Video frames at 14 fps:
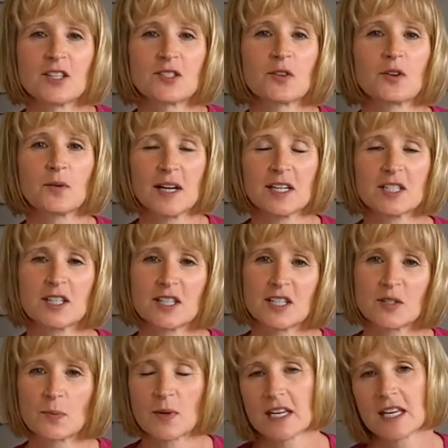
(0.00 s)
So the question
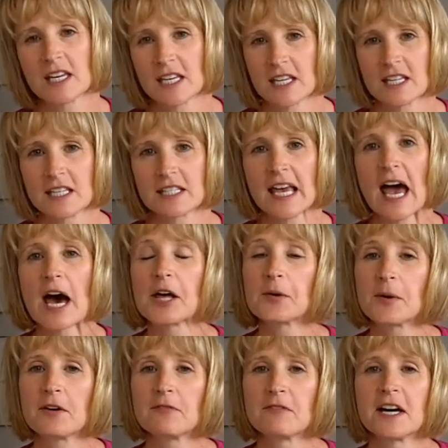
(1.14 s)
this week is, how do
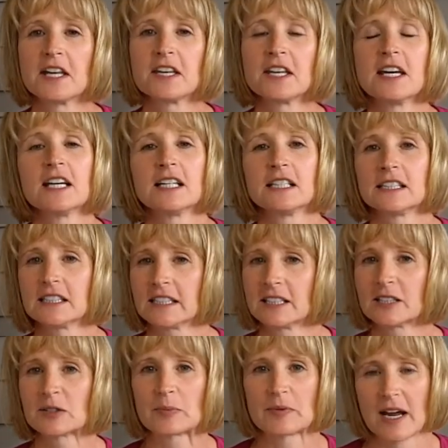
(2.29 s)
I run a
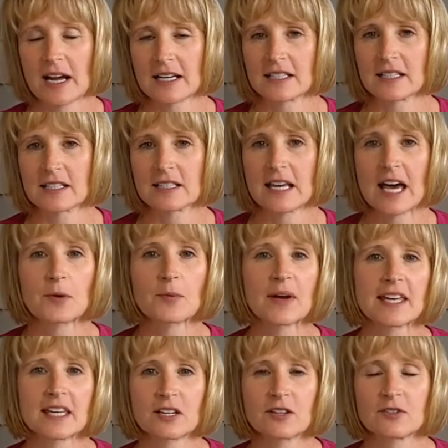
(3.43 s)
leaner practice? How do
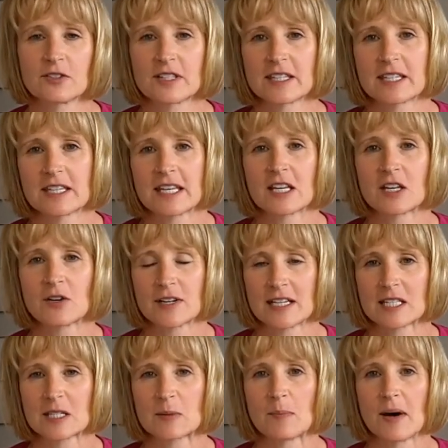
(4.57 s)
I
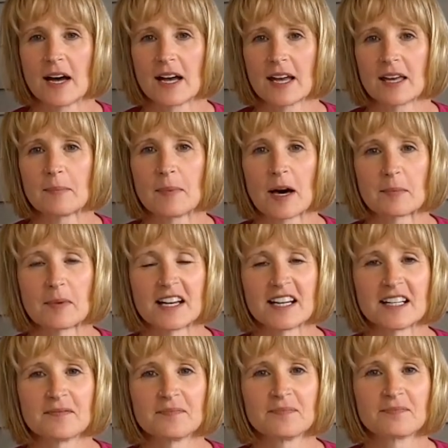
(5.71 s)
increase my bottom
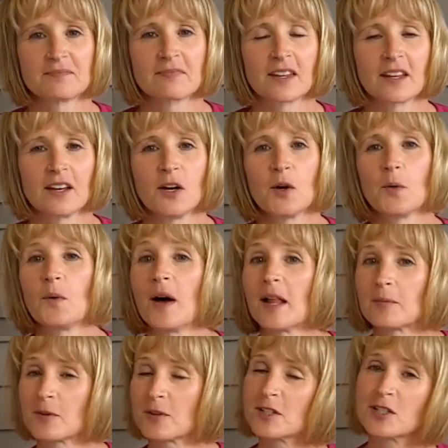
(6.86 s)
line? Well,
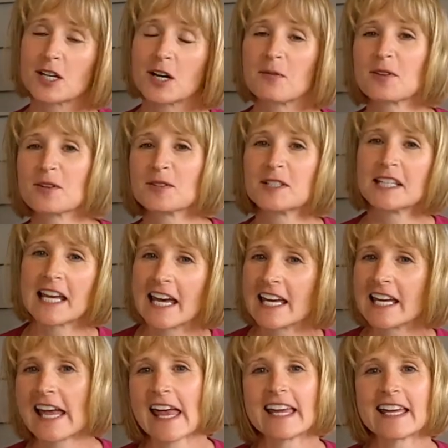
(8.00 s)
I'm going to share with you
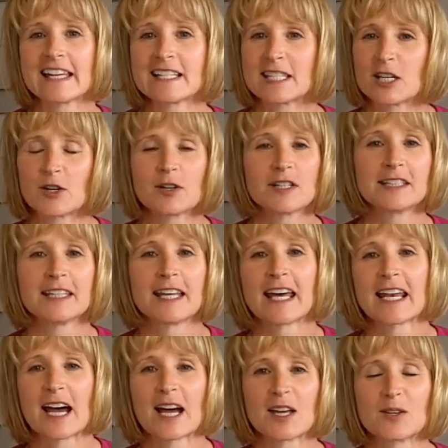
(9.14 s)
today a secret
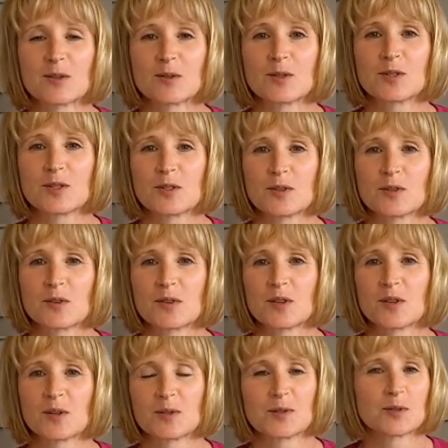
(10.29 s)
that I used to
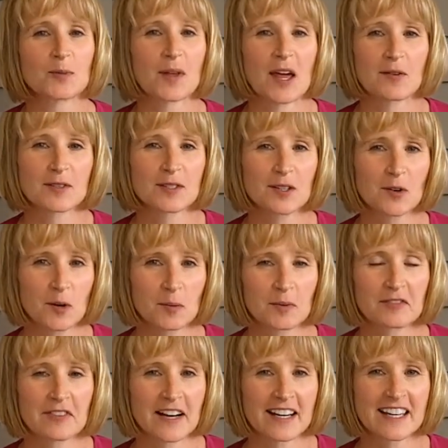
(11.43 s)
use when I was in
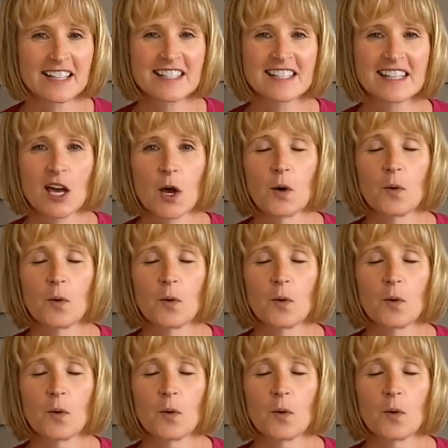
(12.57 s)
corporate finance,